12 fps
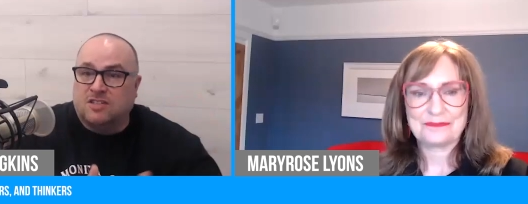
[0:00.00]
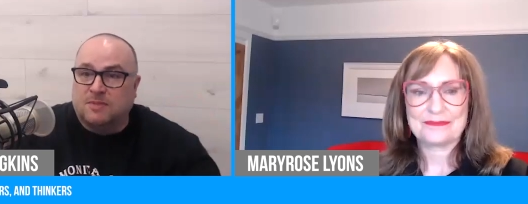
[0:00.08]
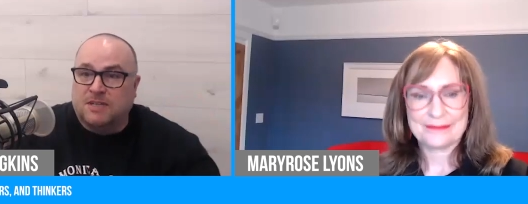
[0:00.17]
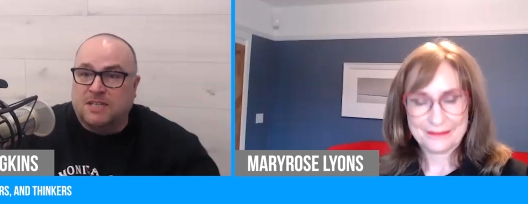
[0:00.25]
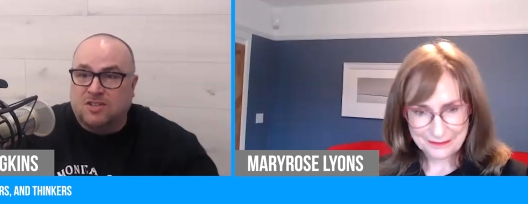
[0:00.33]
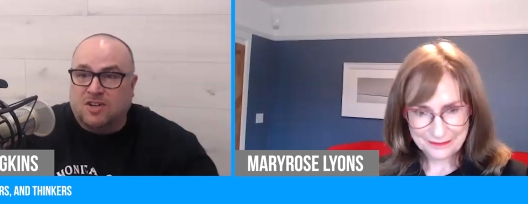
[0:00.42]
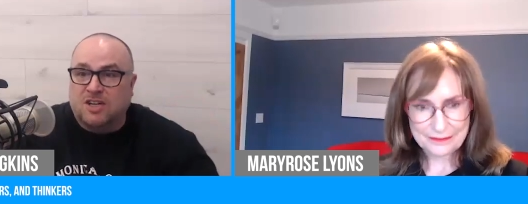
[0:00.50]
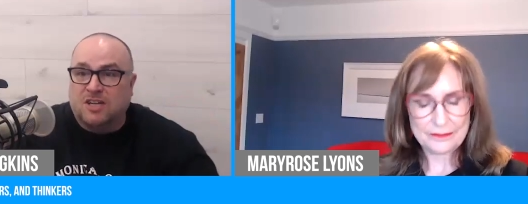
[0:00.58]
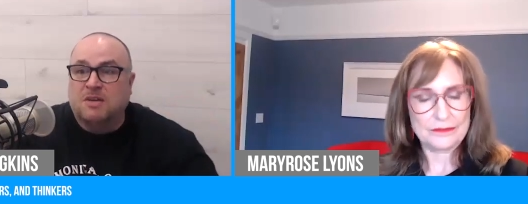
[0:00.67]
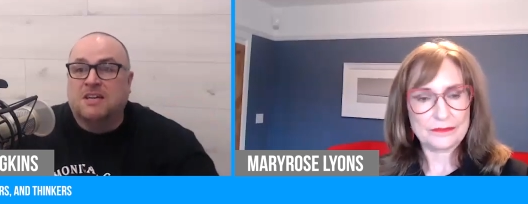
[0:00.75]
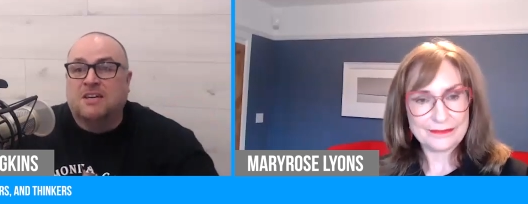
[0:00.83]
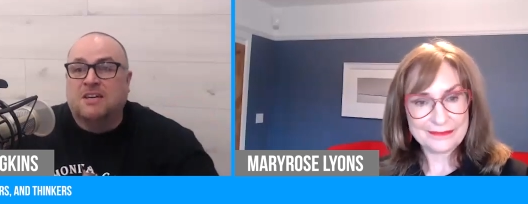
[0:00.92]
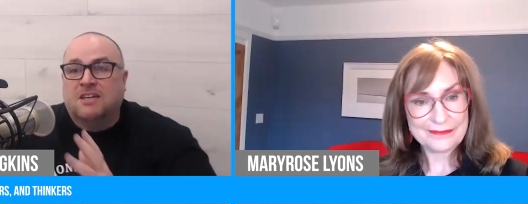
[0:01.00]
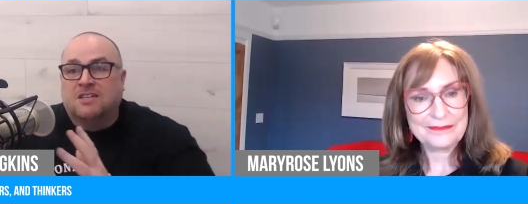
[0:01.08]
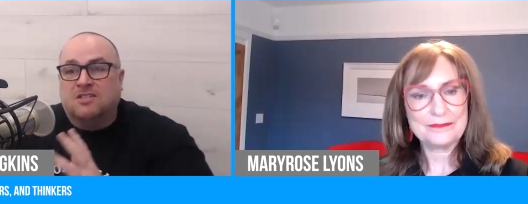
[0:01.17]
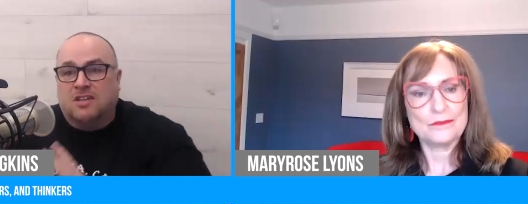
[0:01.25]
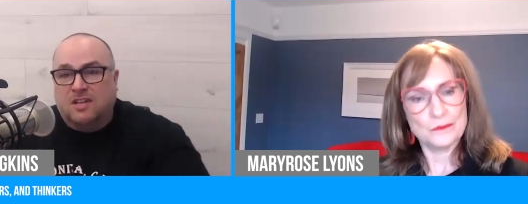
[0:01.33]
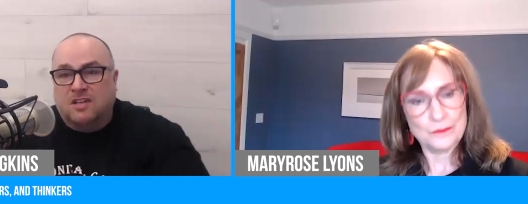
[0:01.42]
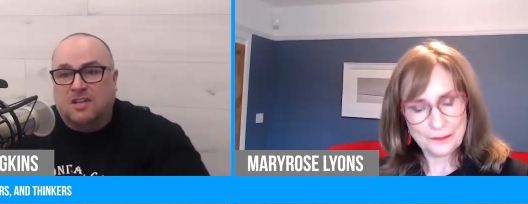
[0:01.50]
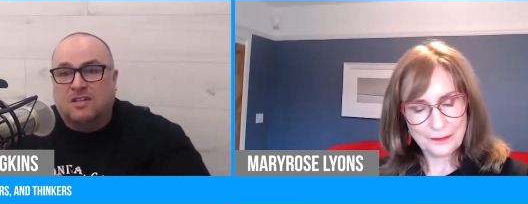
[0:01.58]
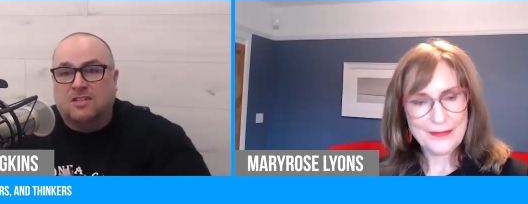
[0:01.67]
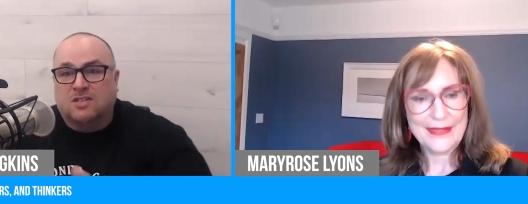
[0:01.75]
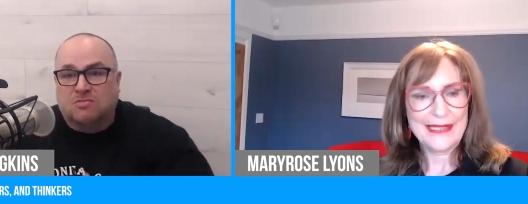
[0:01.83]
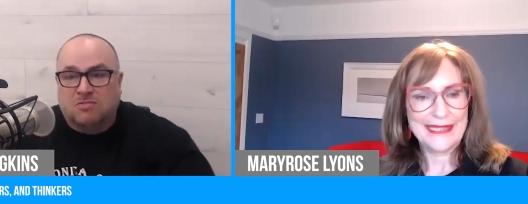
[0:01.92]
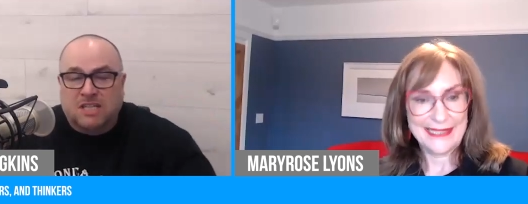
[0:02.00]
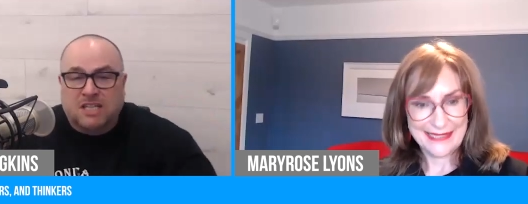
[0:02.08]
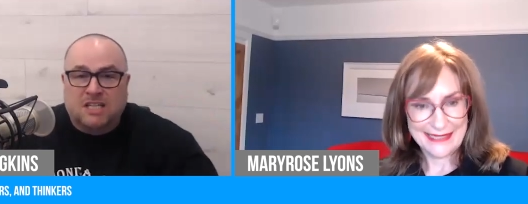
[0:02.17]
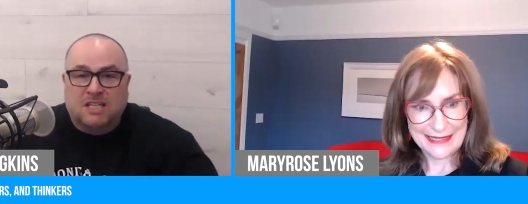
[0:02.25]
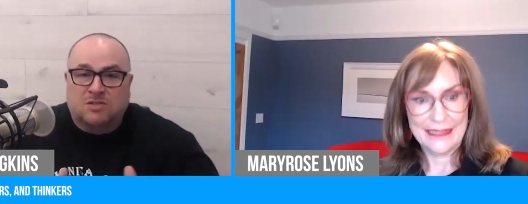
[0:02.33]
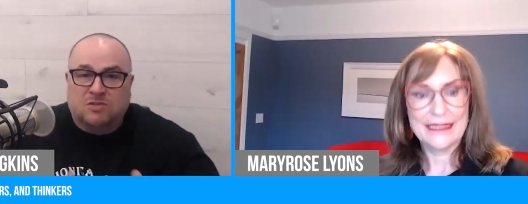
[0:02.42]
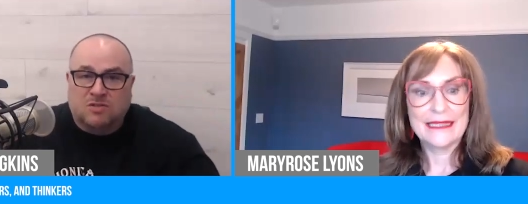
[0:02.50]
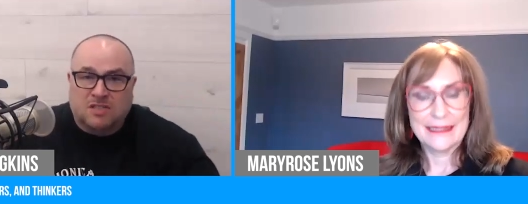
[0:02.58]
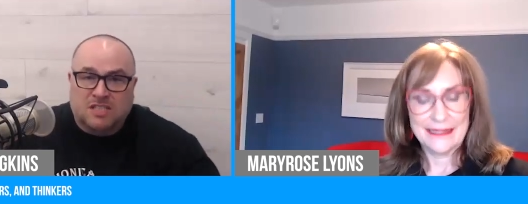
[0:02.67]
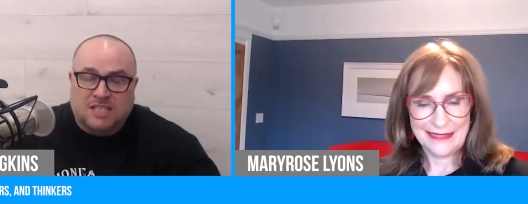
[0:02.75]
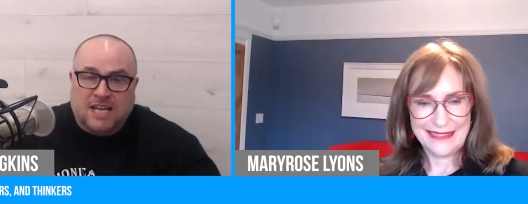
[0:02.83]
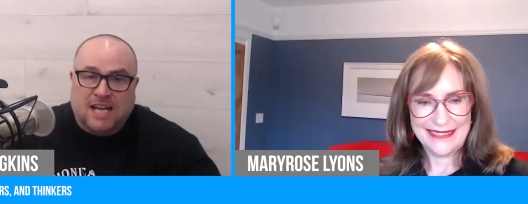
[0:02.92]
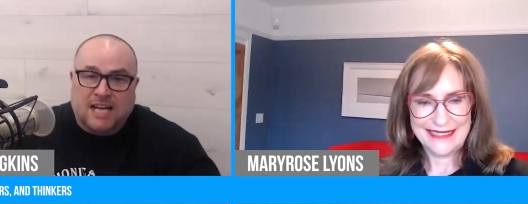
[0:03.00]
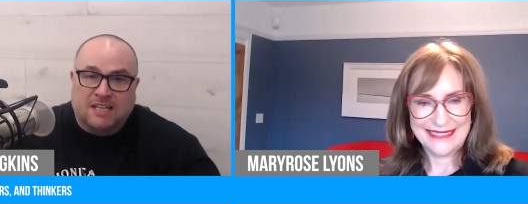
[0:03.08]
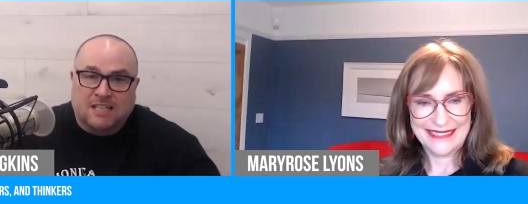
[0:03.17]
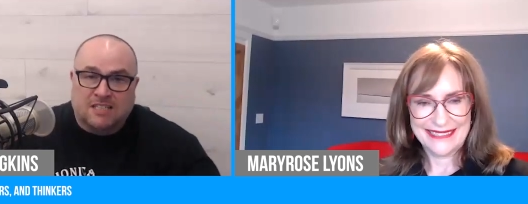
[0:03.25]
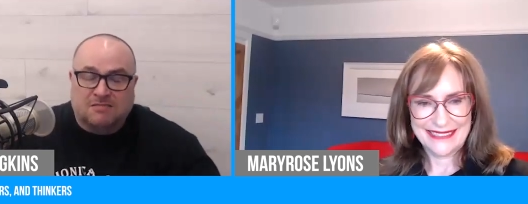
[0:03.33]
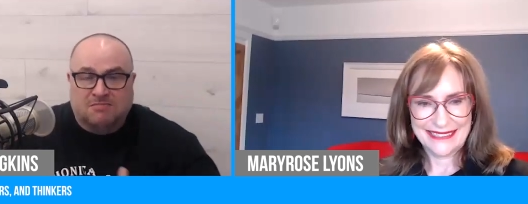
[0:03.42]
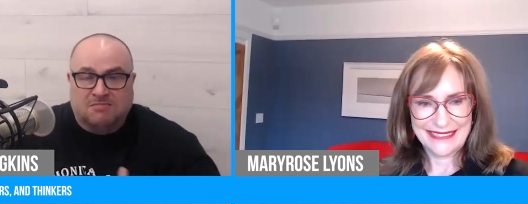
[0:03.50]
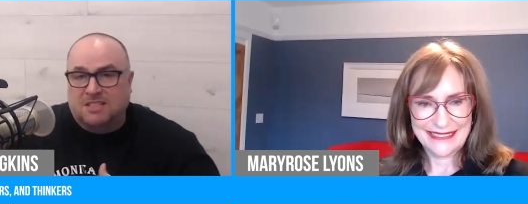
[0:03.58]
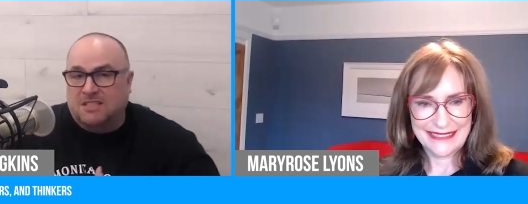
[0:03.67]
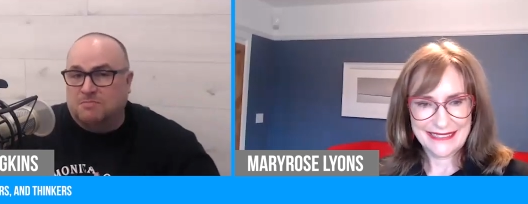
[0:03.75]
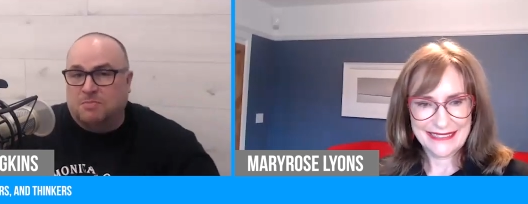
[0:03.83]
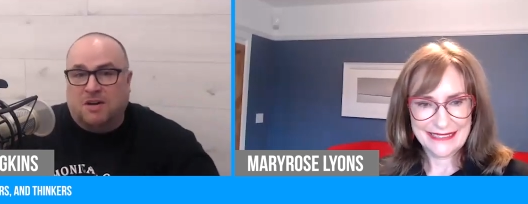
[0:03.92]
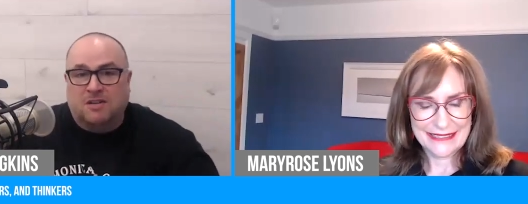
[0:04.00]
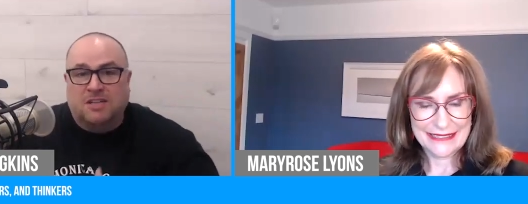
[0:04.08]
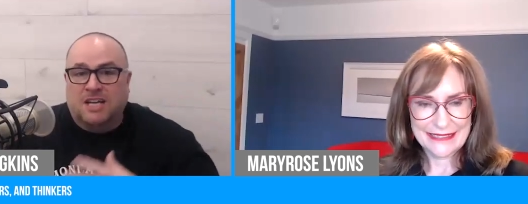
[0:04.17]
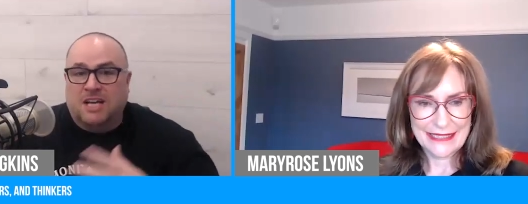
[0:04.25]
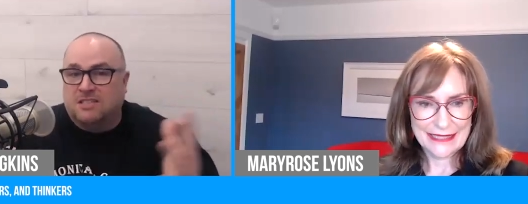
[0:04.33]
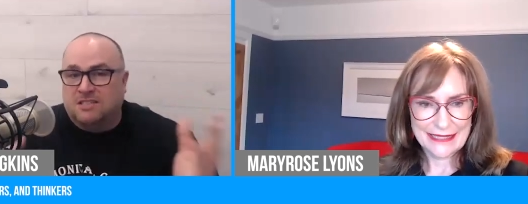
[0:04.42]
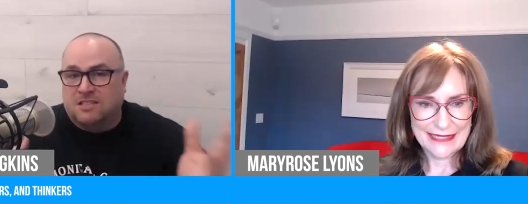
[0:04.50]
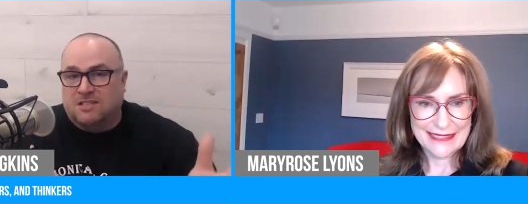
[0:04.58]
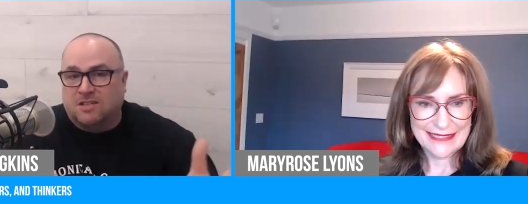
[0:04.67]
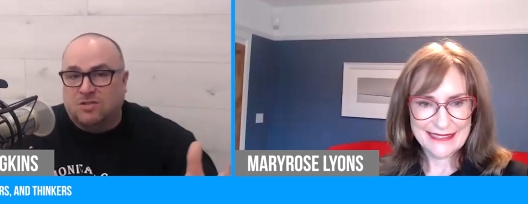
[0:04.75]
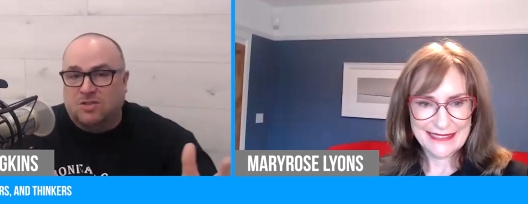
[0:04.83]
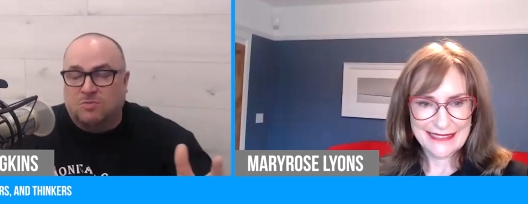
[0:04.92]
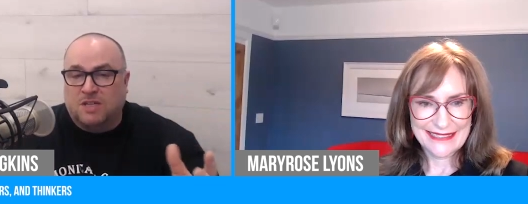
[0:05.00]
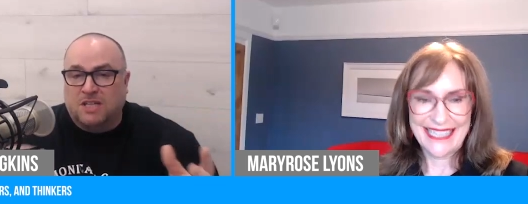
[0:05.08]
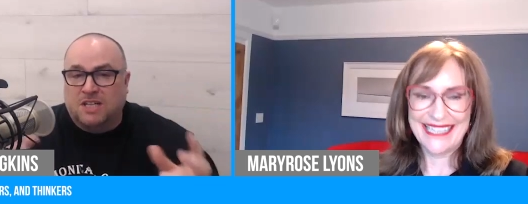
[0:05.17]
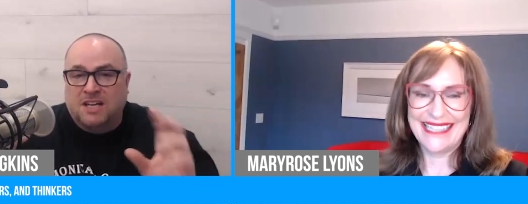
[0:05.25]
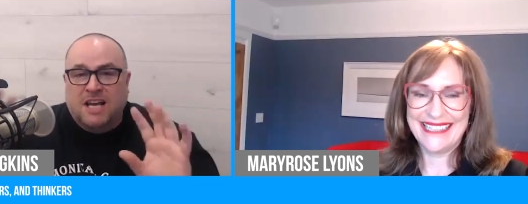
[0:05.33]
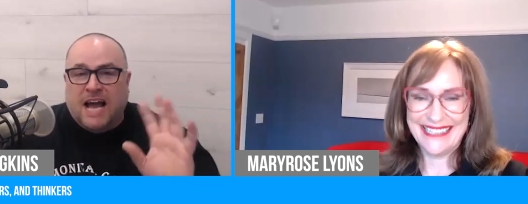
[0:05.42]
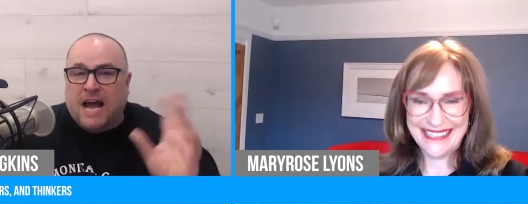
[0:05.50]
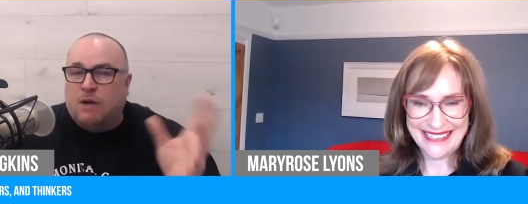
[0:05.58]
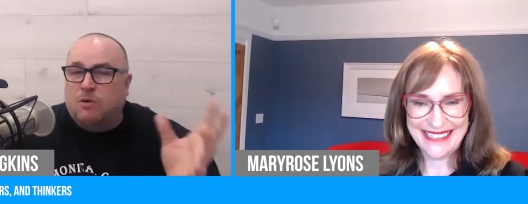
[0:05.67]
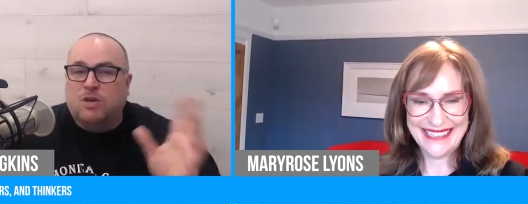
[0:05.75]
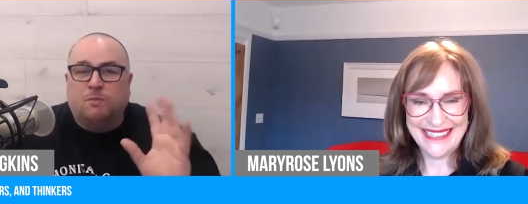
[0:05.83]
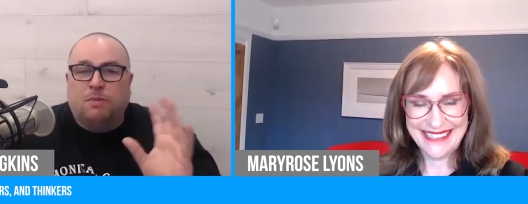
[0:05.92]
Speaker 1: amount of time to learn, to read, to understand? Is it is it podcasts? Is it social media? How are you